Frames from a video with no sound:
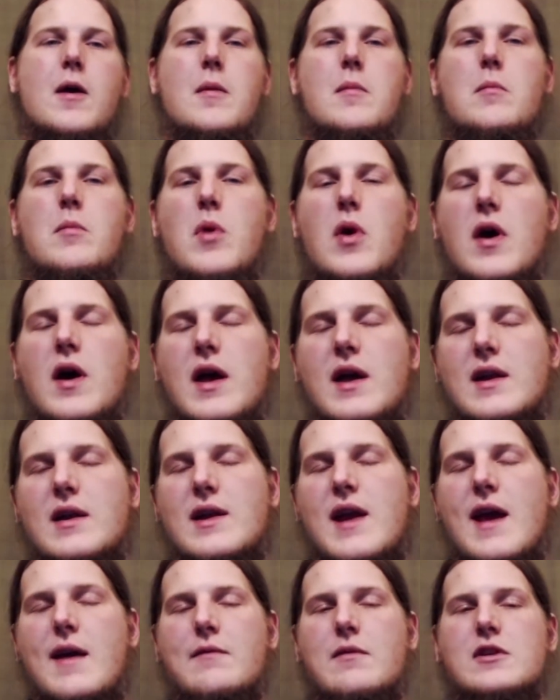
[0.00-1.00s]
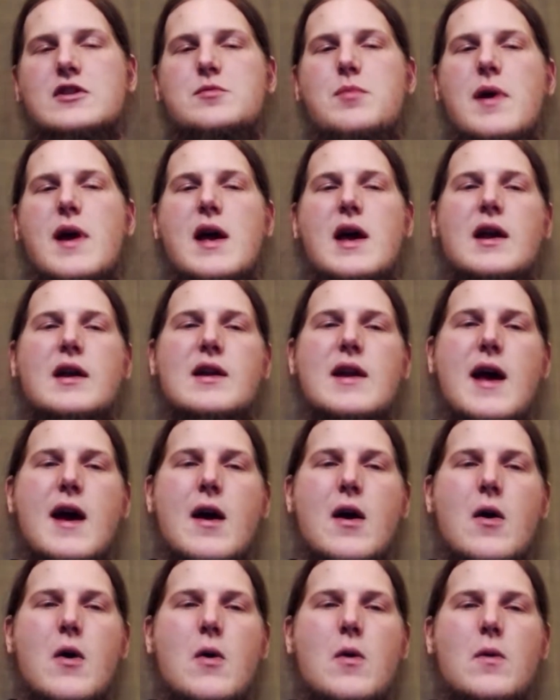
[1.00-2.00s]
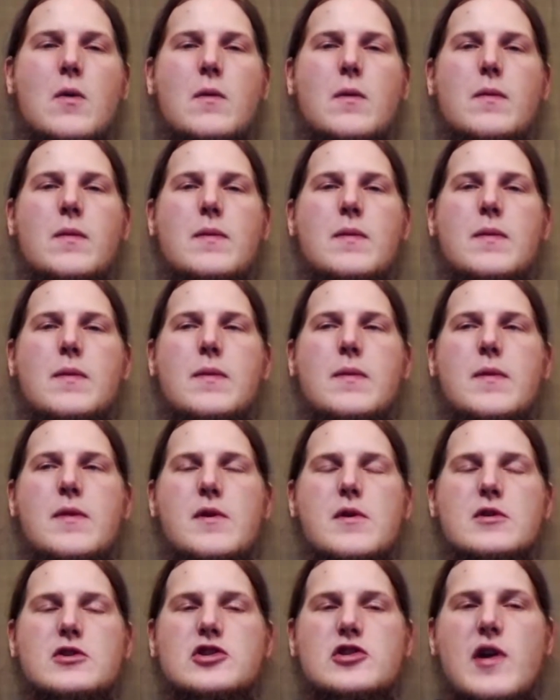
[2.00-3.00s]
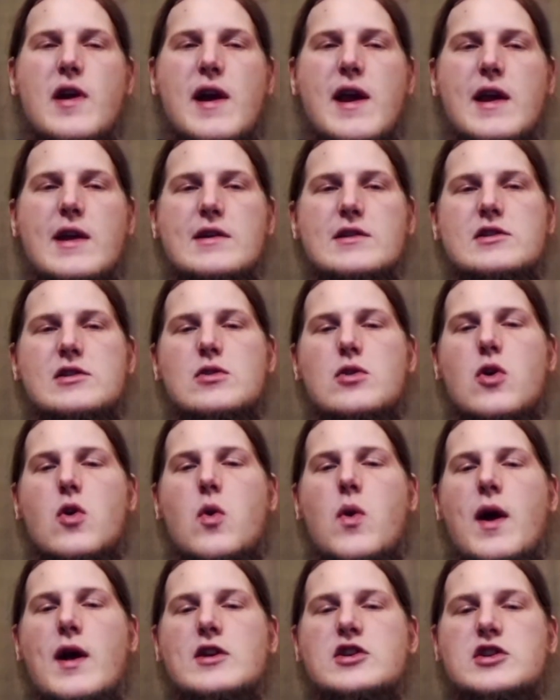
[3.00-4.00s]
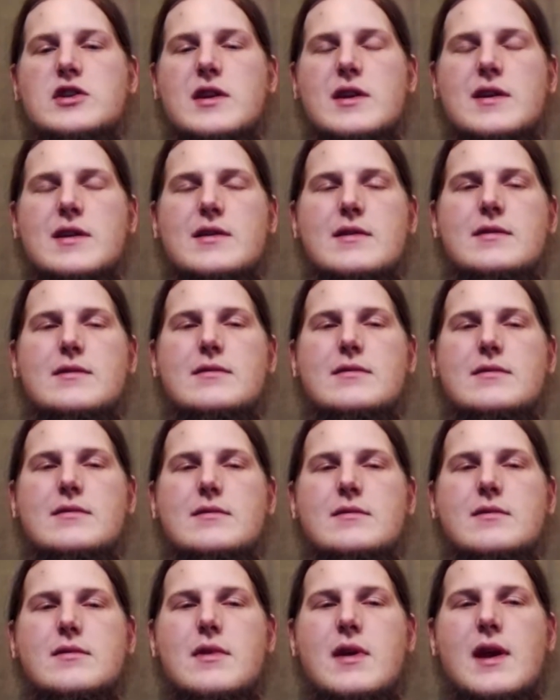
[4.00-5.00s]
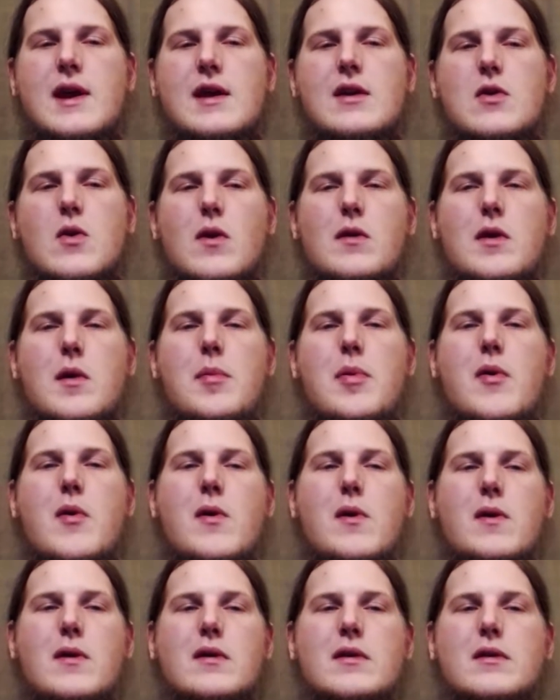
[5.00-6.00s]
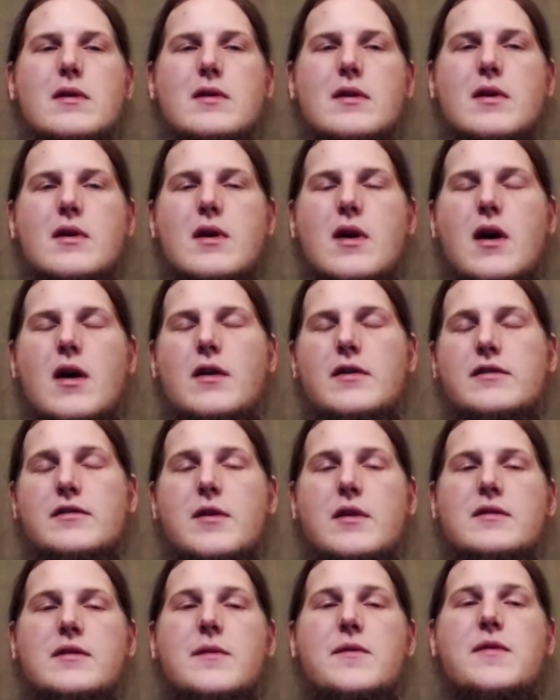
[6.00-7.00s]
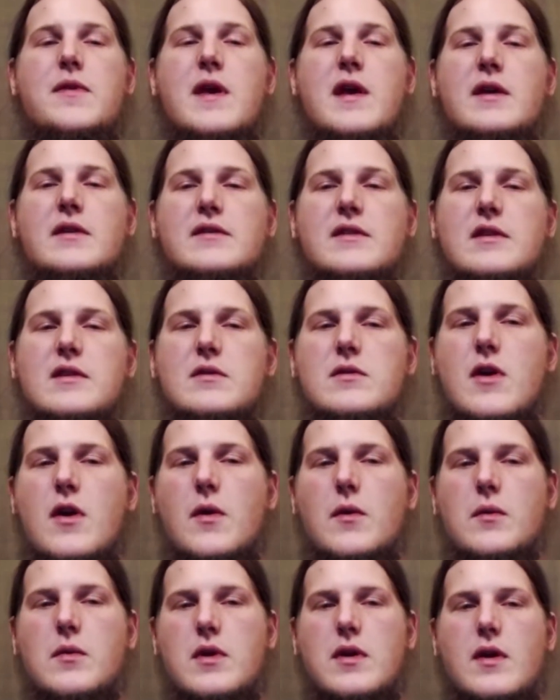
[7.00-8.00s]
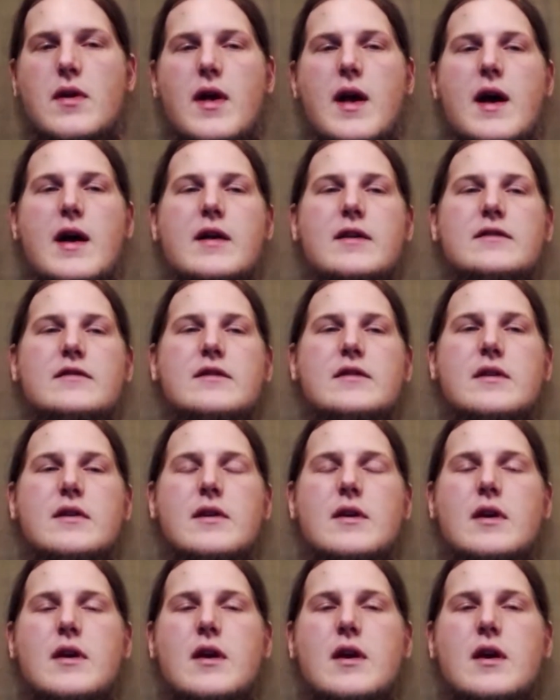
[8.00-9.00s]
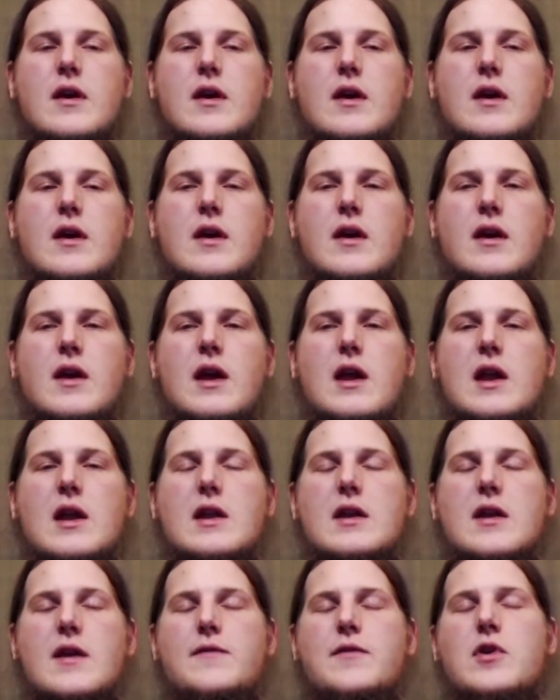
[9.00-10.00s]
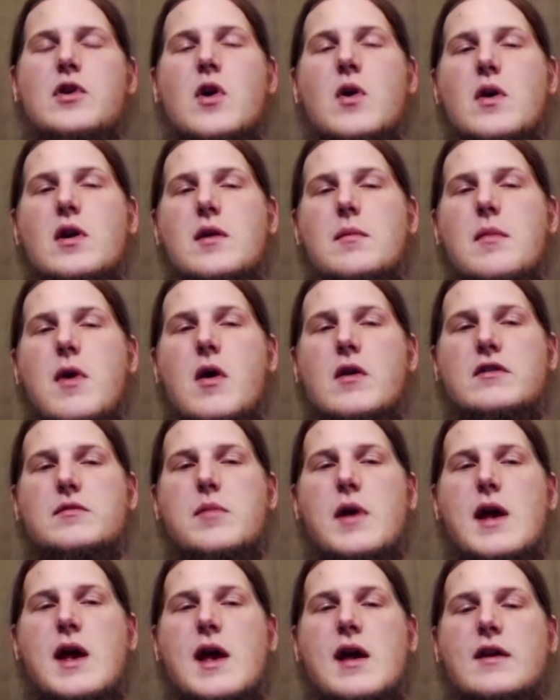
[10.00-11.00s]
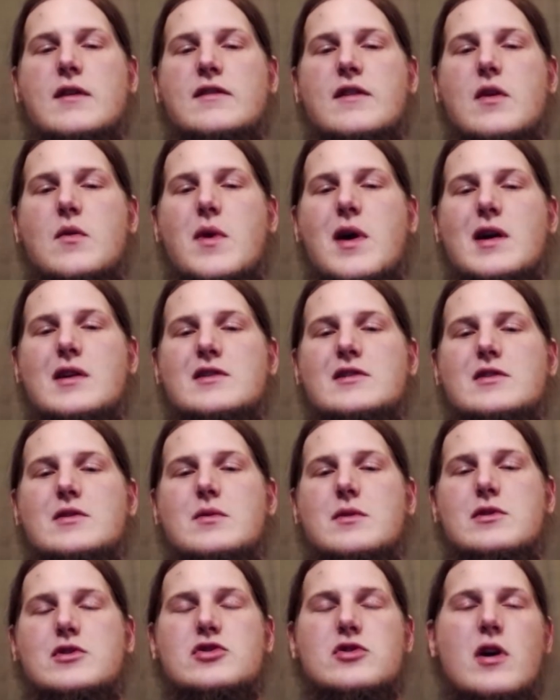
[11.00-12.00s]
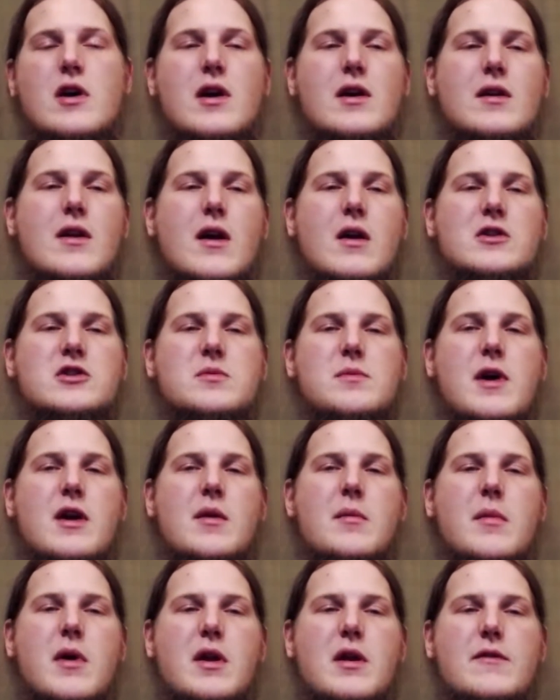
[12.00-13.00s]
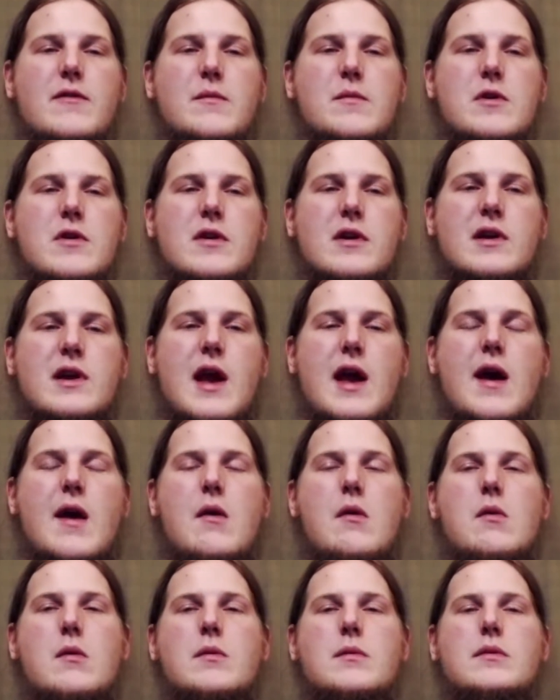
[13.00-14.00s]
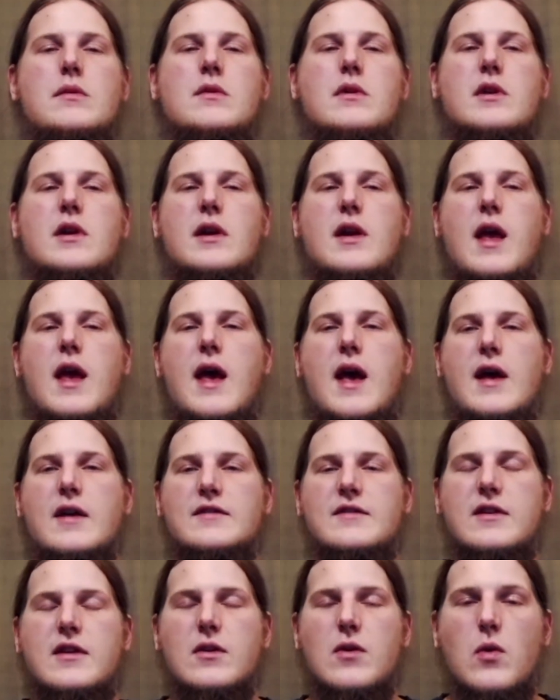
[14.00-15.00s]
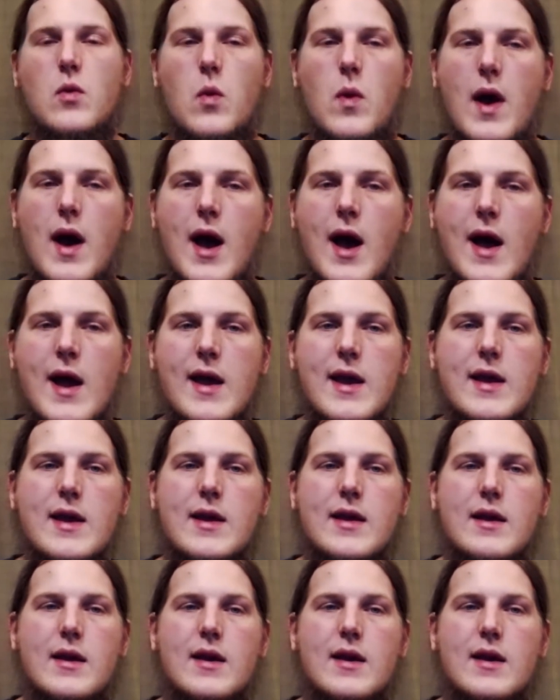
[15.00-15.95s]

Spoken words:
but at an average bank now, they're trained to question and or report all sorts of things that you don't realize. And if you go into most banks and want to withdraw a large amount of money from your account, they're going to ask you why.